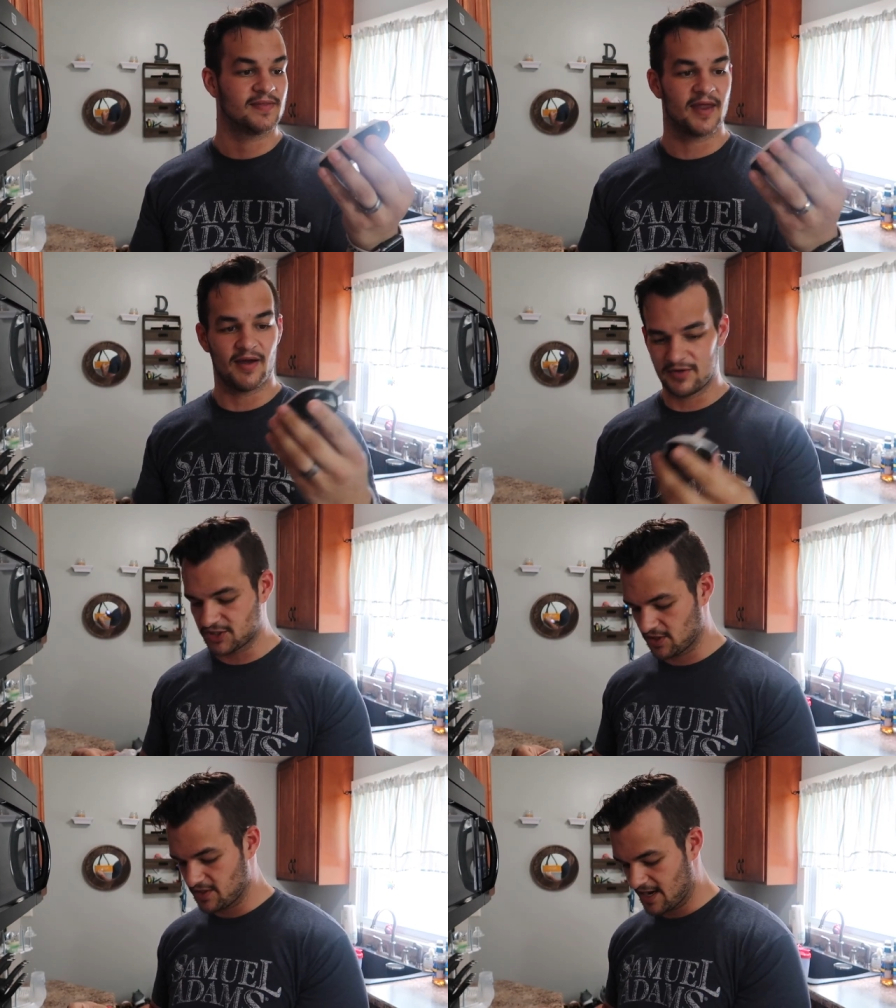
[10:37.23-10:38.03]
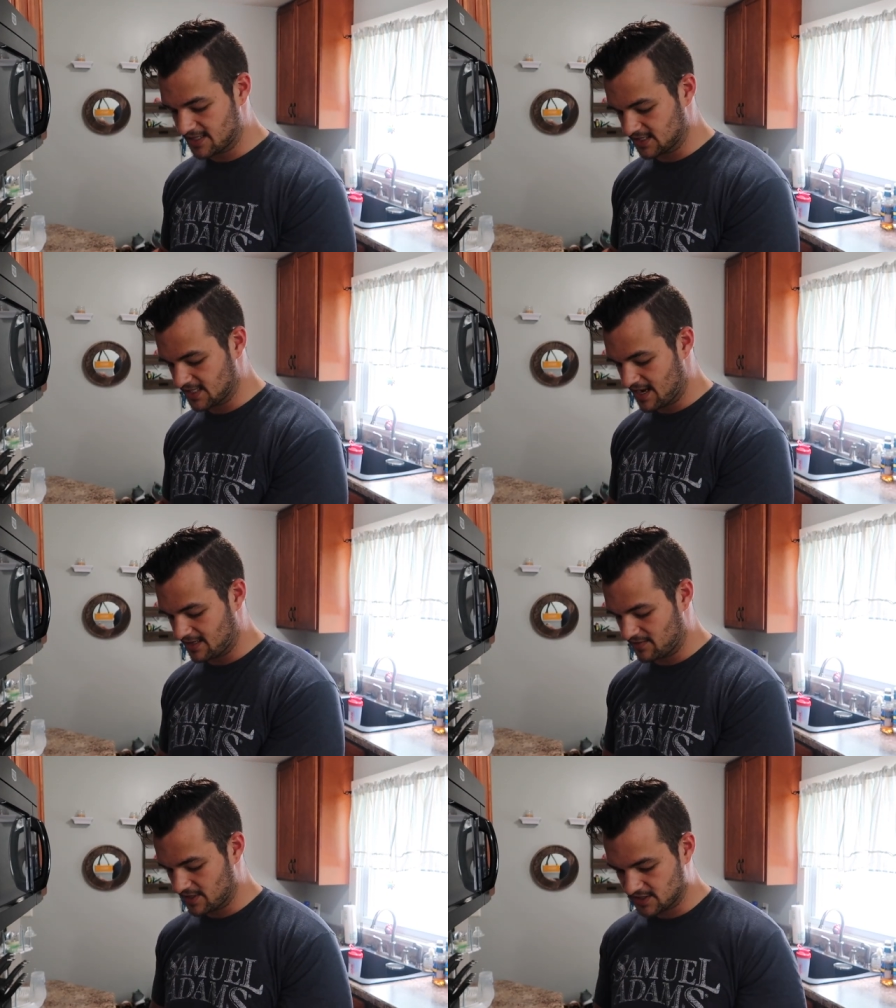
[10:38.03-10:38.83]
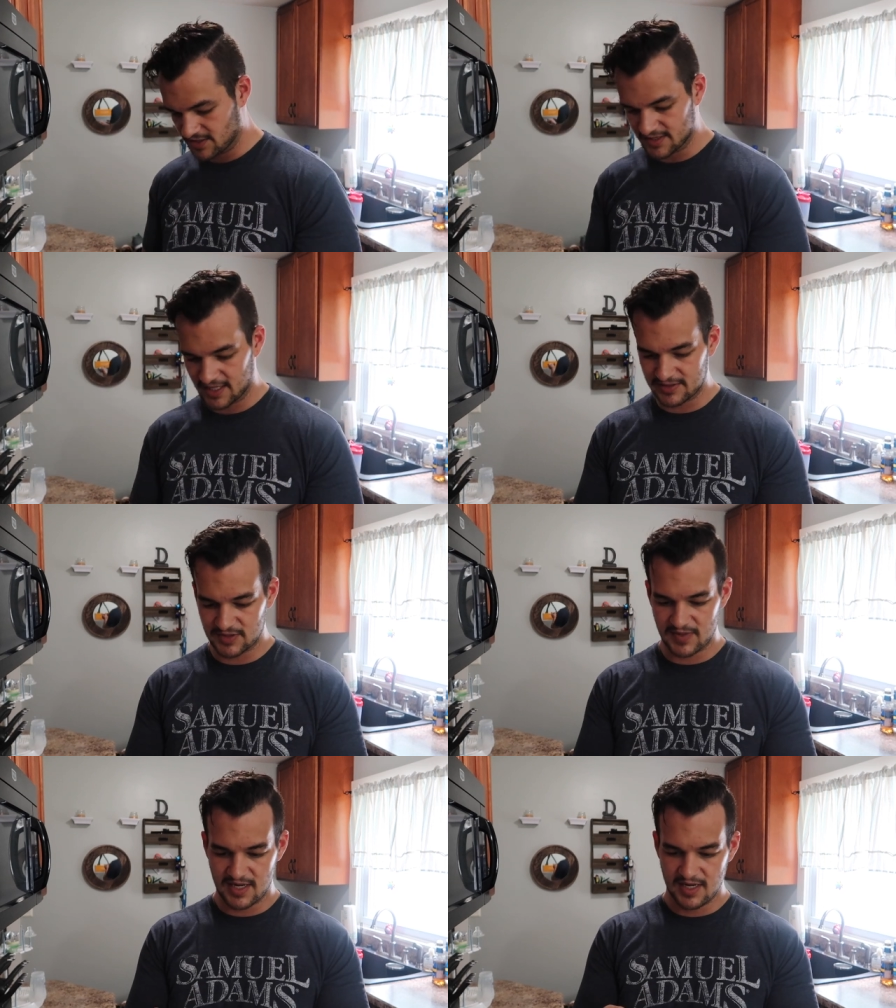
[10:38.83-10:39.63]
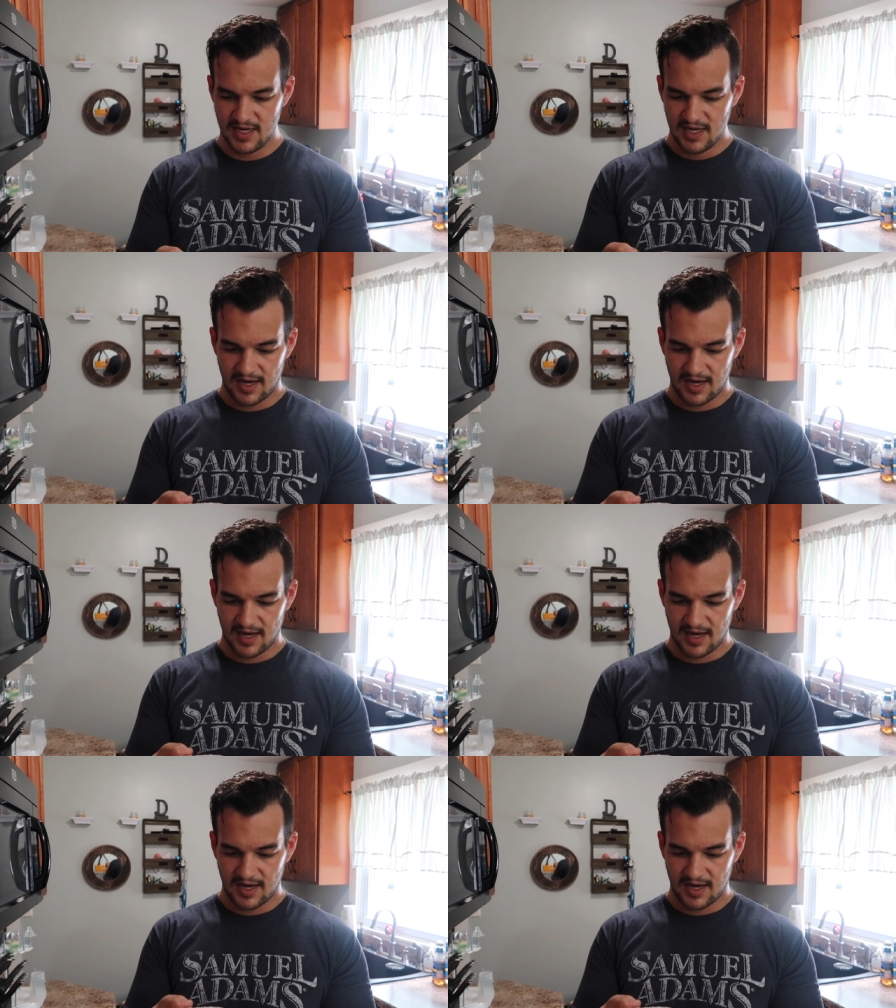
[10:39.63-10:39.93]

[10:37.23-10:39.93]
and then I will show you guys exactly what it turns out to be.